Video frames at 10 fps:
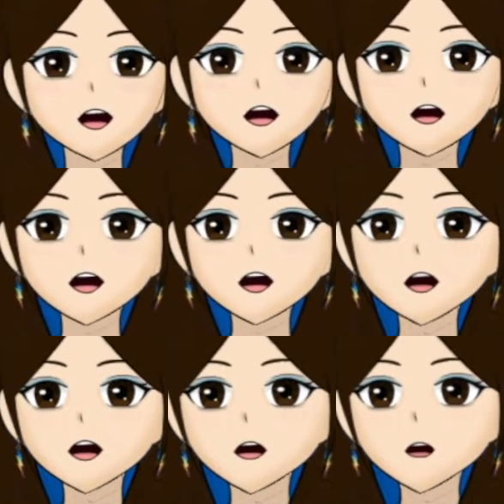something
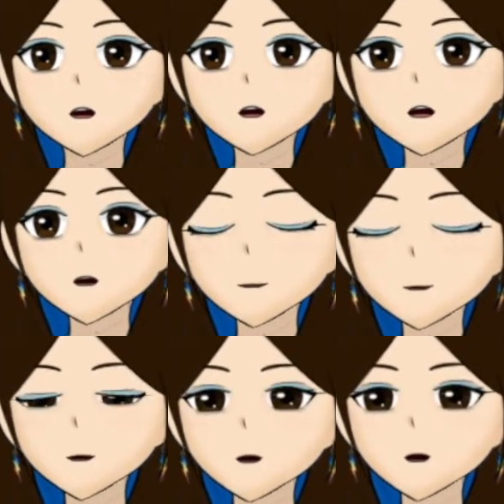weird. I was
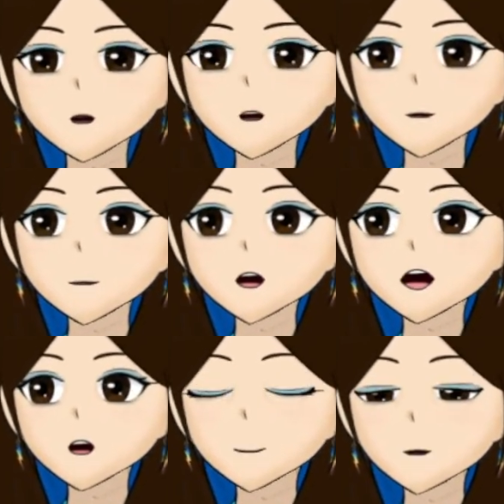just very
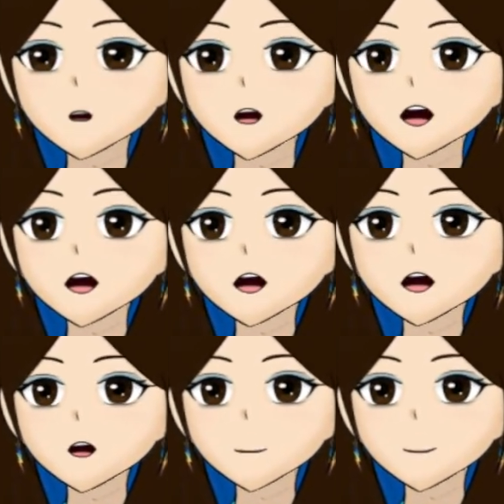shocked by the fact that
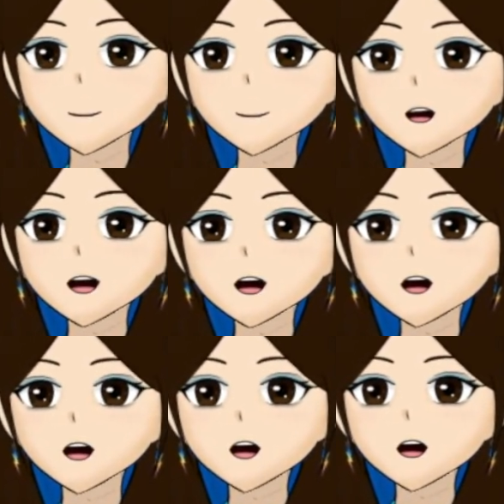I saw like 3
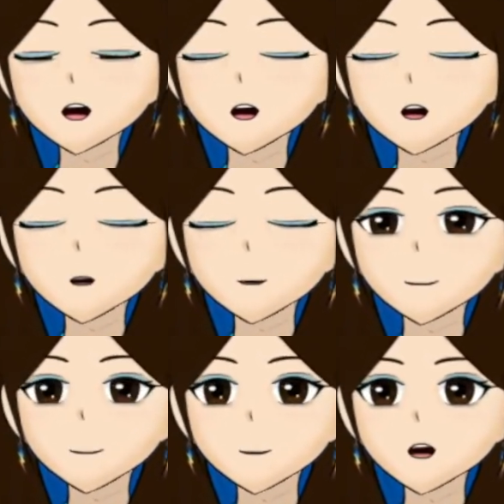females there,
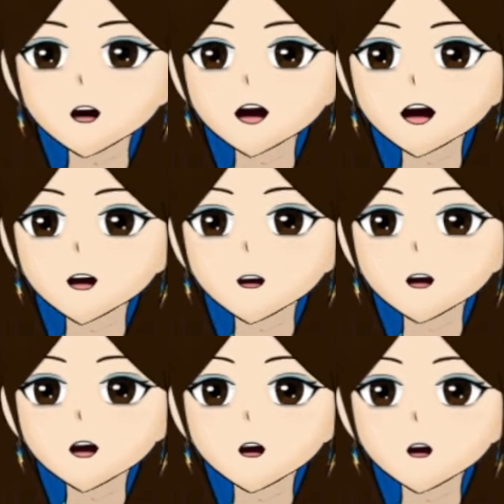and that was it.